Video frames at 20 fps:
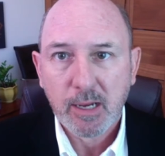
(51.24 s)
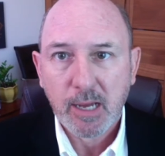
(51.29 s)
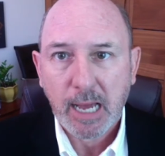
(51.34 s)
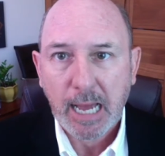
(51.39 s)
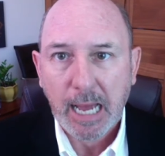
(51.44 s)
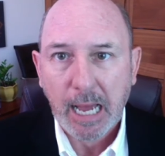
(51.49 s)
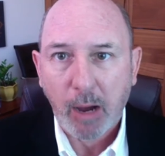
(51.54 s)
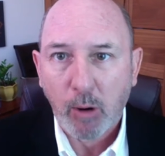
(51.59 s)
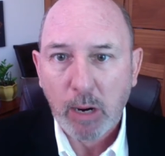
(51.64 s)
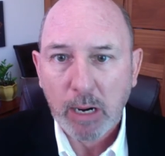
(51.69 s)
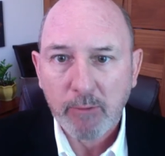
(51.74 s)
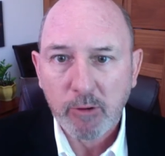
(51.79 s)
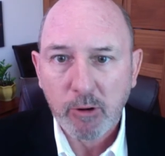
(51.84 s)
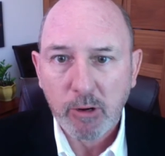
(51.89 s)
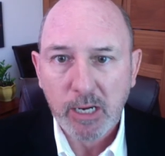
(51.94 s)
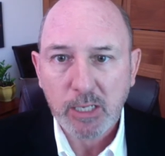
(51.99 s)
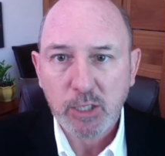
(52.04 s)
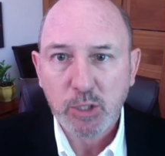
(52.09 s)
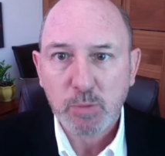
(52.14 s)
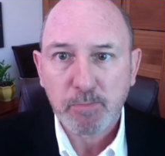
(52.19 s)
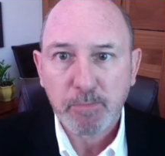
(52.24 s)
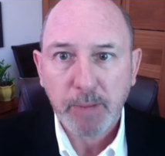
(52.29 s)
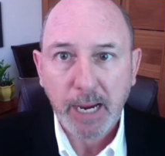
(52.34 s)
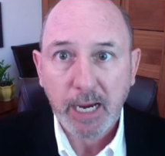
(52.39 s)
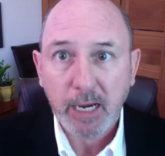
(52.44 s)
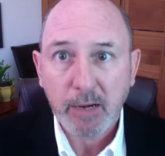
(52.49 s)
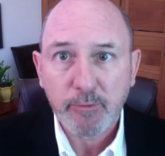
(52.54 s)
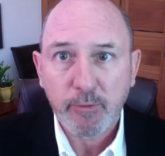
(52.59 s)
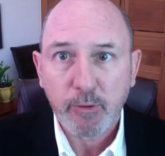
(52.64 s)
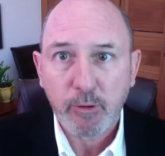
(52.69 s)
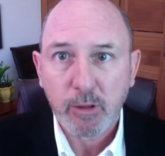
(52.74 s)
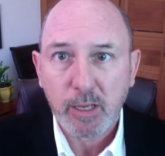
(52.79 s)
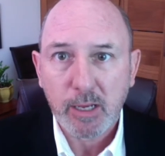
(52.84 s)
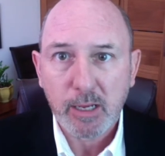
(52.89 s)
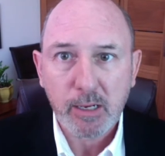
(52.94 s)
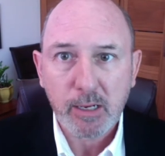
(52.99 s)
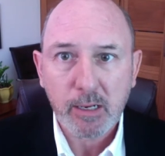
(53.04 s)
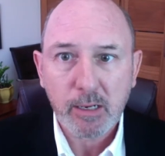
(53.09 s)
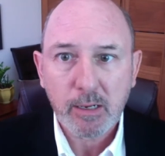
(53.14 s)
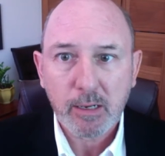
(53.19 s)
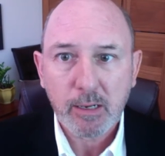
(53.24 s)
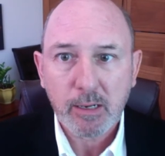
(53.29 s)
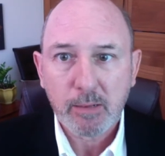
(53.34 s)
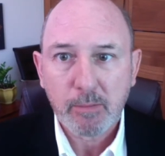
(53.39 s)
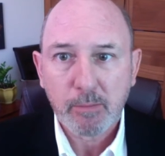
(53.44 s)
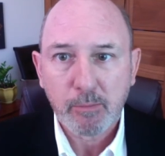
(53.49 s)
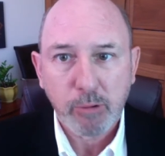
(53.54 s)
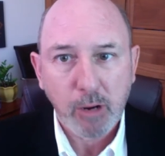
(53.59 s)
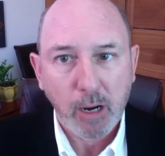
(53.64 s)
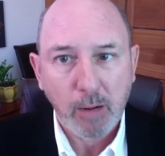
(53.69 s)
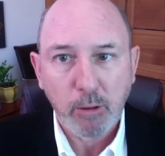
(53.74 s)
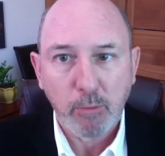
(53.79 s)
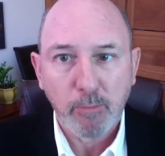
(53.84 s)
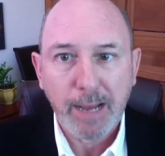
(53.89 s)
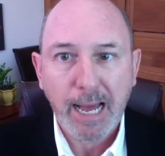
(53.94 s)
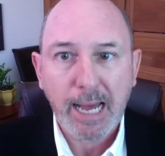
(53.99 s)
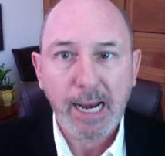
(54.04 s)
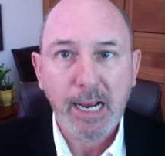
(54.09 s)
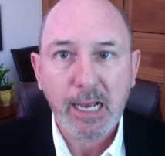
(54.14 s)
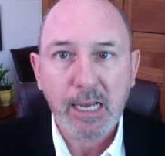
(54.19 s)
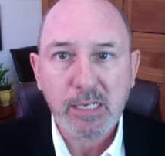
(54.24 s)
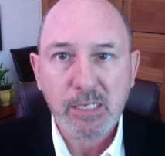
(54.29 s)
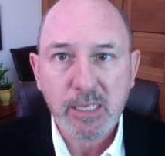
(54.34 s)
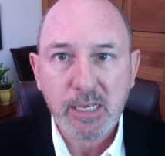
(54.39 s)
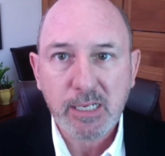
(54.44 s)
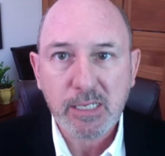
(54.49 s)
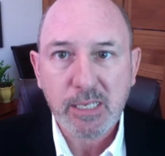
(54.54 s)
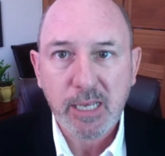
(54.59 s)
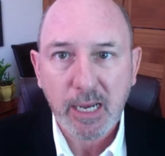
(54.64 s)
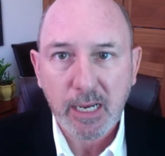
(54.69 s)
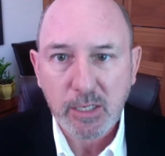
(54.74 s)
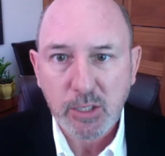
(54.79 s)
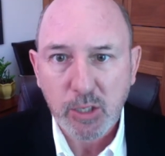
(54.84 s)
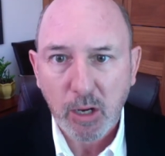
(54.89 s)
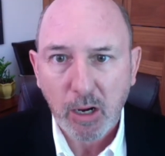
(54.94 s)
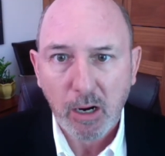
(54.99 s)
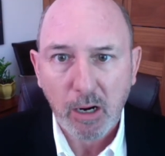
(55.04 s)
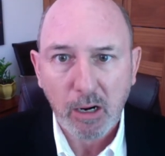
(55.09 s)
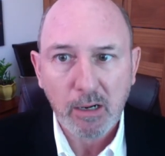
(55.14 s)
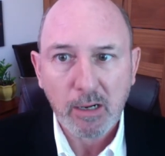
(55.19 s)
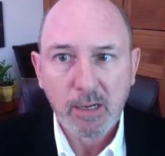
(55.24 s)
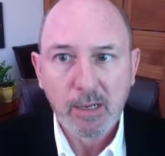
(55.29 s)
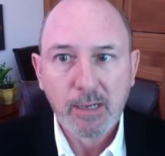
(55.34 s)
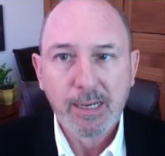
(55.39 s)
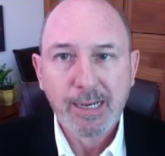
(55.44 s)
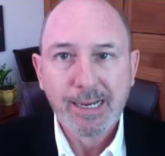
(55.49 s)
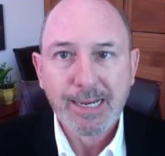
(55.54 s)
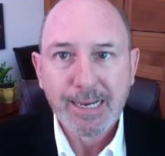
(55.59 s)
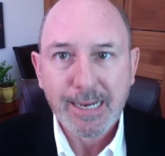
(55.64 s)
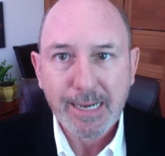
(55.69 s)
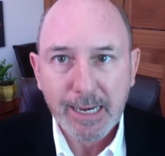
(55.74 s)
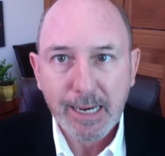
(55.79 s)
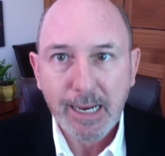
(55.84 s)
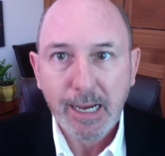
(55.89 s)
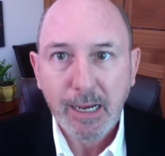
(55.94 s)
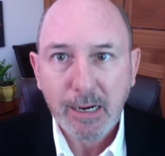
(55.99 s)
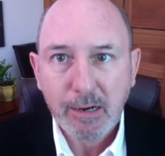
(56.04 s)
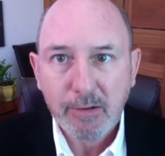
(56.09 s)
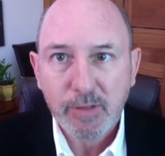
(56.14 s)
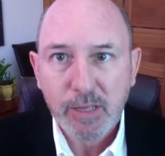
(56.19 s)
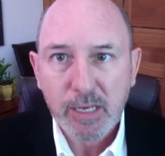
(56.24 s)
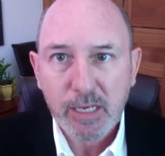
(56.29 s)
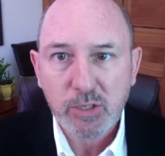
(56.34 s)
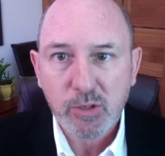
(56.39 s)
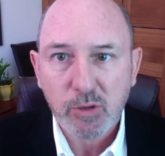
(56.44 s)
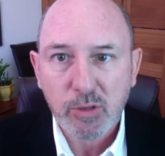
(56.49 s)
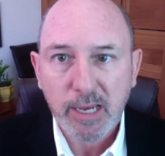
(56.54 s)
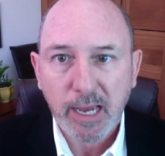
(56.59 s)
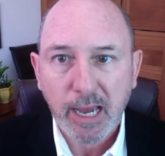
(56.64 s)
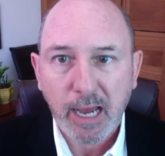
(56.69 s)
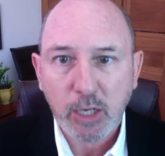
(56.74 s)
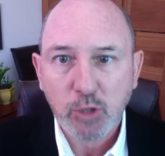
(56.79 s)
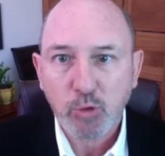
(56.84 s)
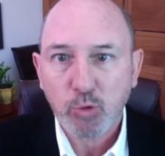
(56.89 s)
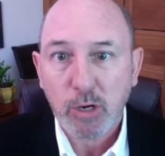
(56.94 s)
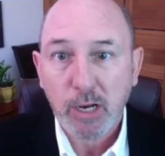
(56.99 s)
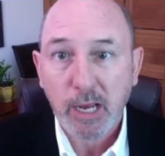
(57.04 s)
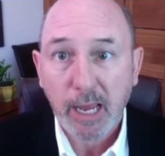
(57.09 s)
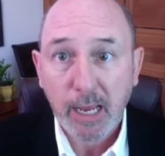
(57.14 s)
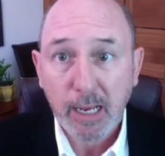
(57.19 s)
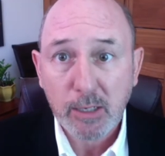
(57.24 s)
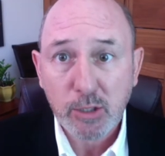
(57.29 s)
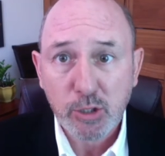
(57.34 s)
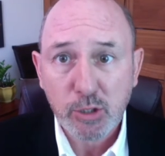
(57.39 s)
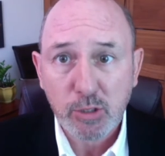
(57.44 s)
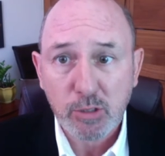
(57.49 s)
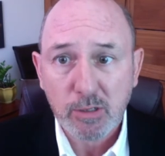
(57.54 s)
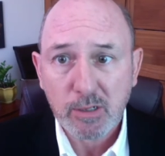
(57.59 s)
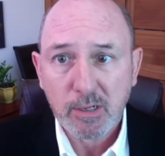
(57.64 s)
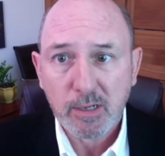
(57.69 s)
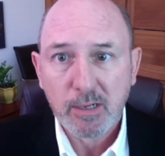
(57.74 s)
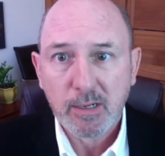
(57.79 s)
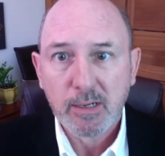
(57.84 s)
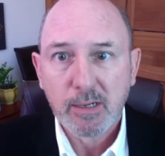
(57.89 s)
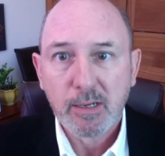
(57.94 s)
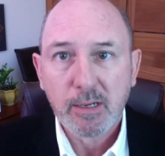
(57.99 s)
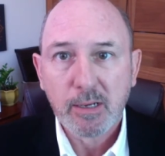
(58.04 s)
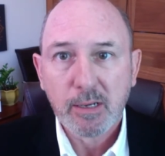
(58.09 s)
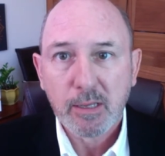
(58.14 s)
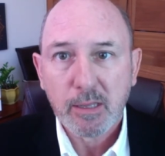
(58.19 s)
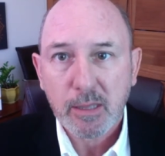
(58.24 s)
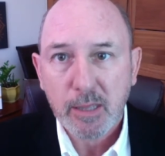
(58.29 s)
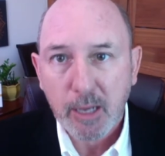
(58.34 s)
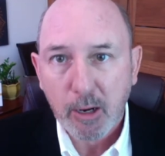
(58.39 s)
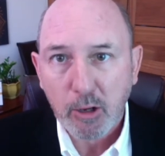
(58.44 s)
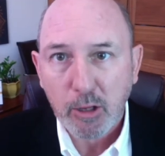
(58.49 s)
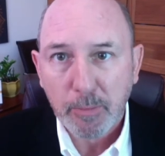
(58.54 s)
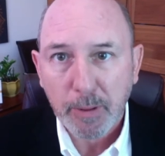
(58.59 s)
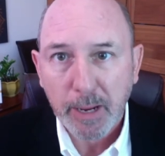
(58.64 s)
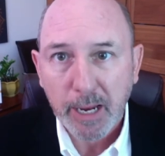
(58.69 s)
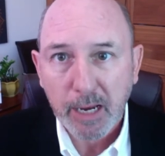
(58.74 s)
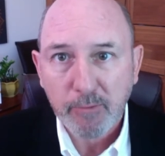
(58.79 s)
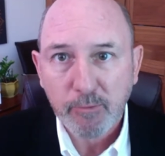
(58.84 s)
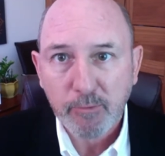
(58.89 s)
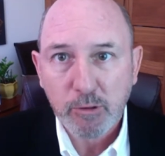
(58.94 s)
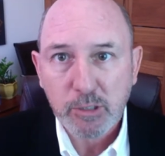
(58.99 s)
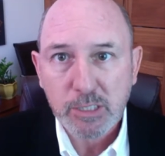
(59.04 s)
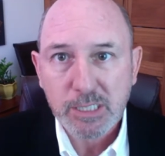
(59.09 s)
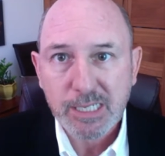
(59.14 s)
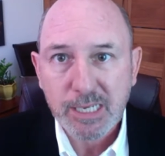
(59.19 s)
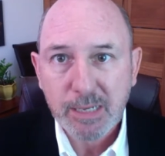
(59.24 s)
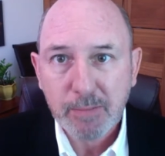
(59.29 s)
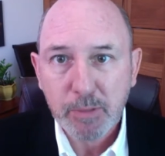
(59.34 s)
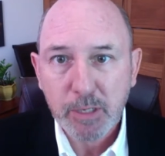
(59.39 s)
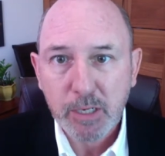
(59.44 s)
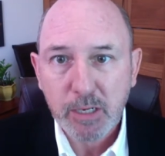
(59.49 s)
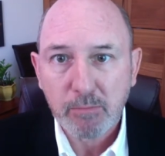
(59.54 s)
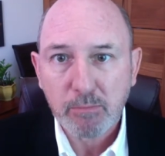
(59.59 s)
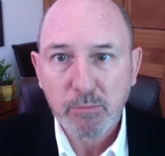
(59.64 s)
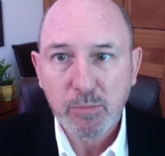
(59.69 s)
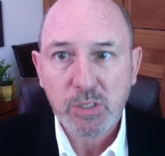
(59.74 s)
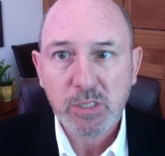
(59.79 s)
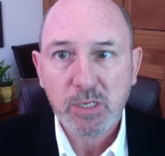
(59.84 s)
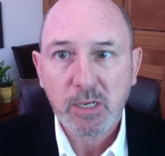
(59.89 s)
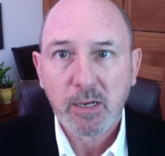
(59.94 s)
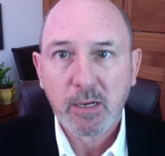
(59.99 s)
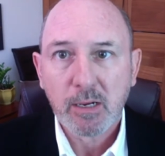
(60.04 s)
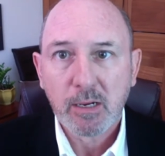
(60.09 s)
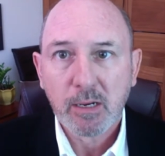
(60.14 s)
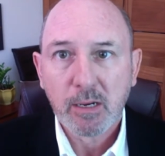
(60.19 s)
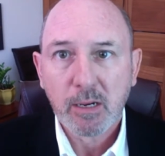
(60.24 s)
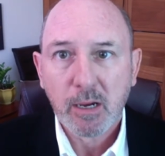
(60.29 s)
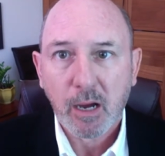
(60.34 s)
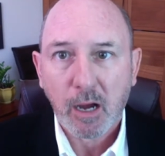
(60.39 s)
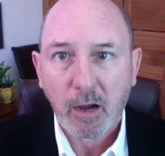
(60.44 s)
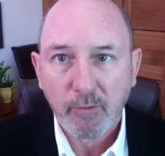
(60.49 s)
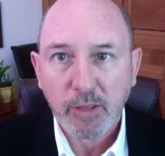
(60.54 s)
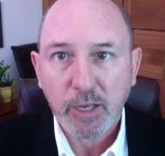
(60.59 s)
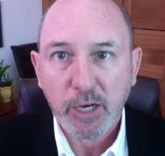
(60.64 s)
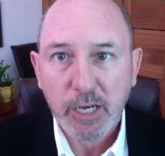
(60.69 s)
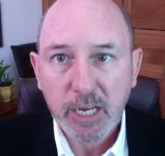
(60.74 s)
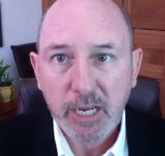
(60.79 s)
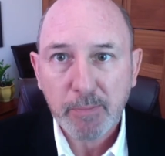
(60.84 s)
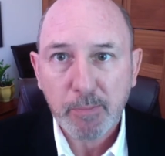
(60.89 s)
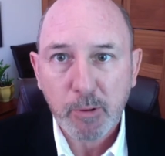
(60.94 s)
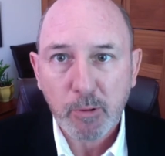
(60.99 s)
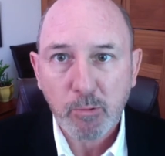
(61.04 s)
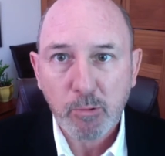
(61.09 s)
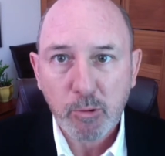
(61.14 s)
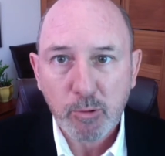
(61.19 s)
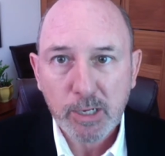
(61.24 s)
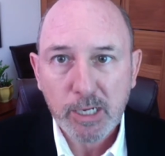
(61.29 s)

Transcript: However, as painful and problematic as these things are, none of these are the actual cancer. They are the painful symptoms of the deeper root